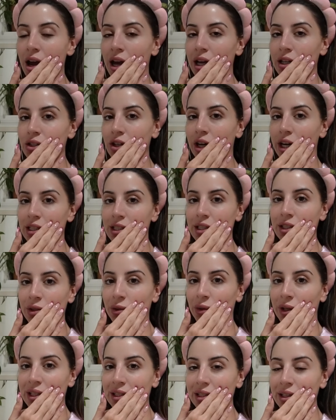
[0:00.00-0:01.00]
I tried to
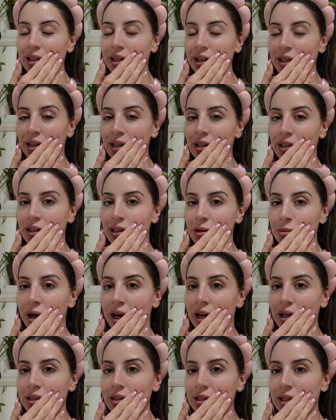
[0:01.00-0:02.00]
squeeze it and I nearly
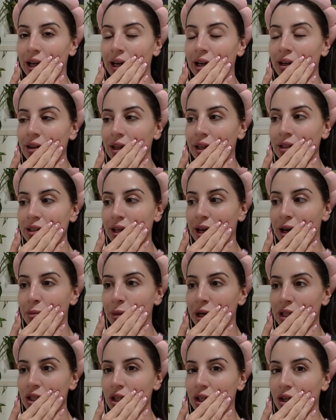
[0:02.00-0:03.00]
passed out. That's how
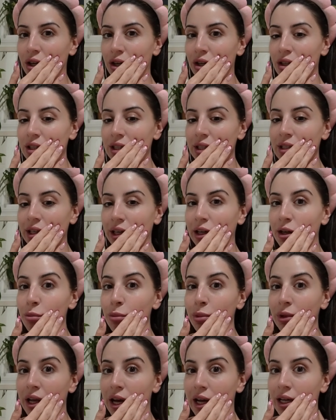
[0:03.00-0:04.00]
much it hurts. It's like a
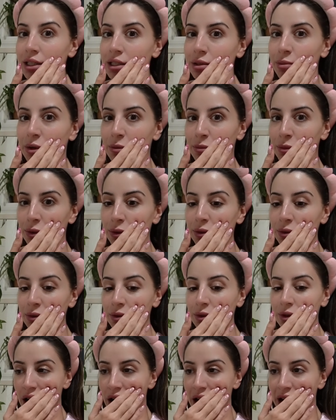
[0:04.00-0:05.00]
blind pimple.
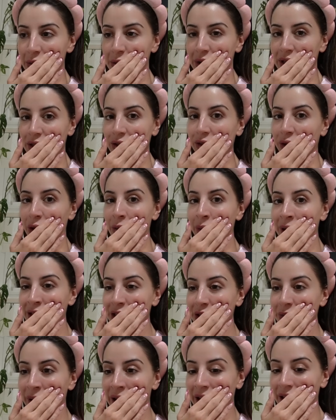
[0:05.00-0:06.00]
I'm in so
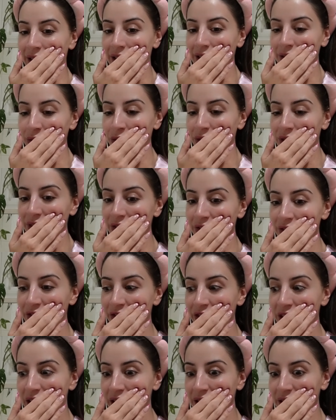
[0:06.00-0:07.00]
much pain. What the
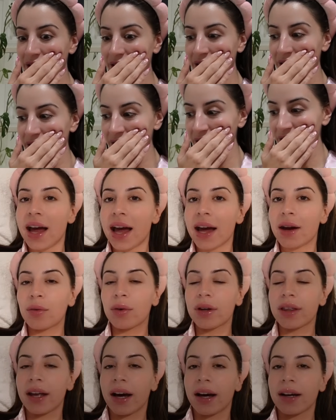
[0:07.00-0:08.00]
fuck? And
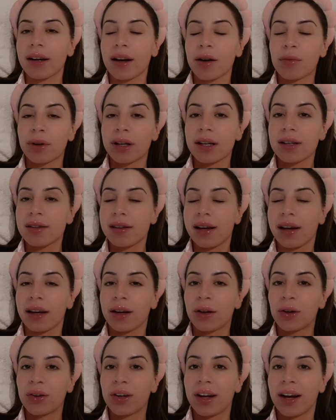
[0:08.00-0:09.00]
with that, I'm going to
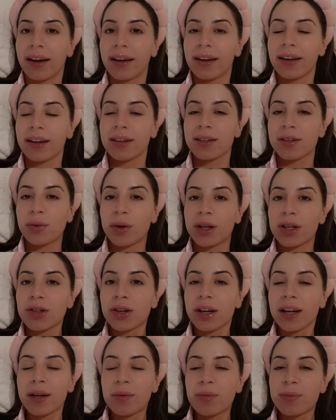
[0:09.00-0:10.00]
say goodnight and sweet
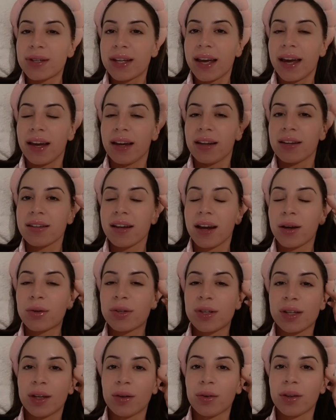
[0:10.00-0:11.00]
dreams, and I'll
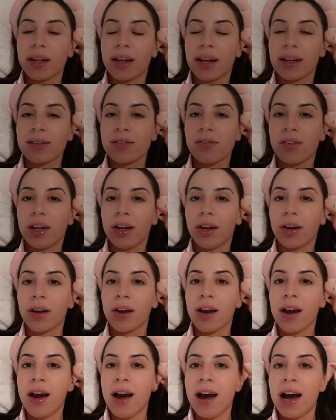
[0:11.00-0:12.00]
see you in the next
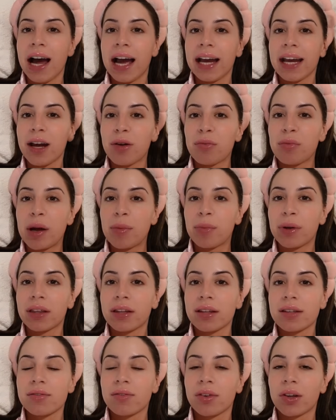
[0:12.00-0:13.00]
video. I am wrapping
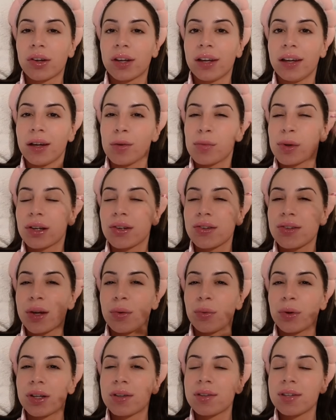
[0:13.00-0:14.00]
this vlog here because I
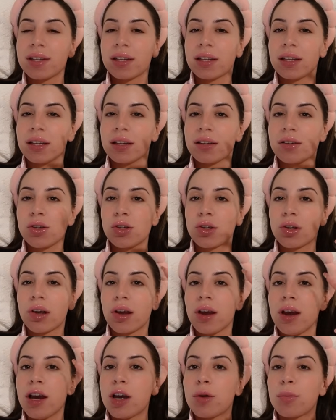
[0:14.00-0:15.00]
wanted Sydney to
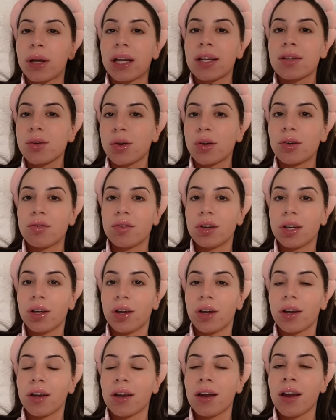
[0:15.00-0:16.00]
be its own
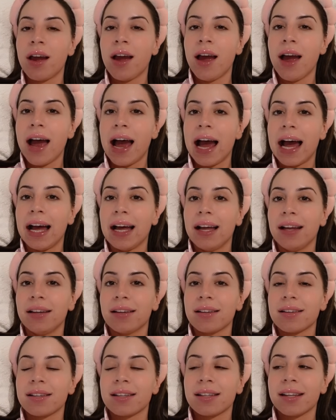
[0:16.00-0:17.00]
video.
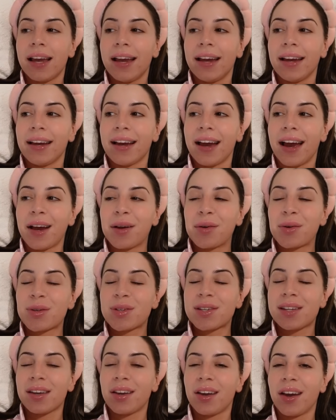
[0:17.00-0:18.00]
And yeah, I will
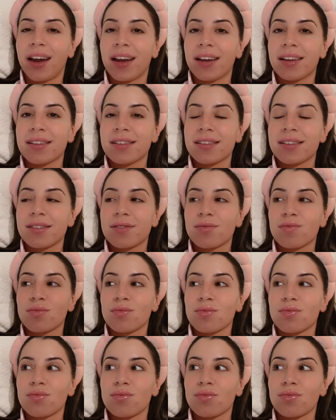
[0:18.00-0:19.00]
see you guys.
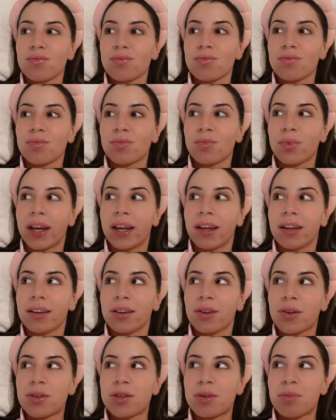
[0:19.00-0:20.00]
Wait,
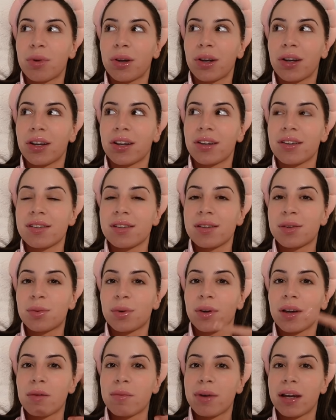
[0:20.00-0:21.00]
not tomorrow, because this
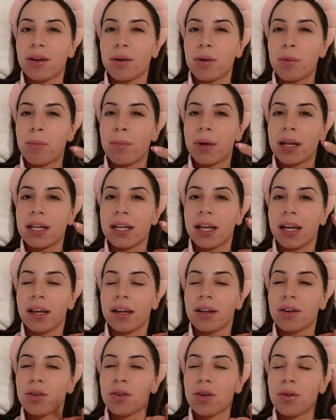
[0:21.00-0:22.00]
will come out on
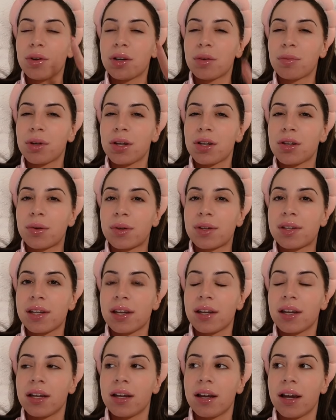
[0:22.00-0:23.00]
Monday. I don't know what I'm going to do on
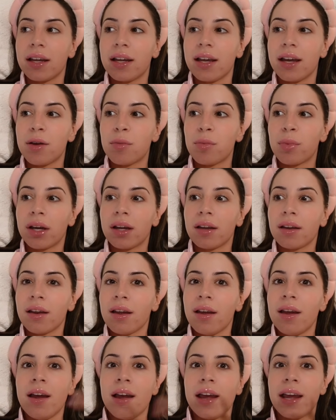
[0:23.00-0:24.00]
Sunday night yet, but
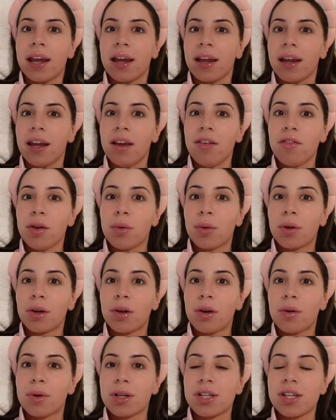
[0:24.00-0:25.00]
if you want to
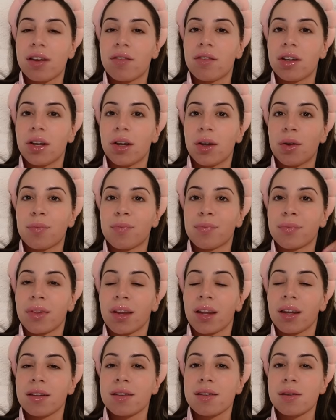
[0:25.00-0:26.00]
go and watch that video,
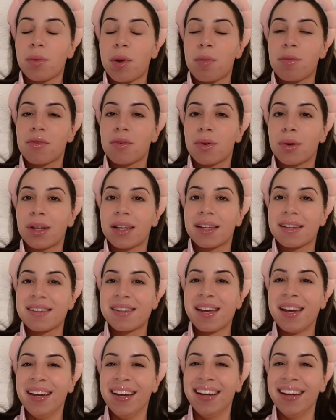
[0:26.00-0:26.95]
it's the one before this.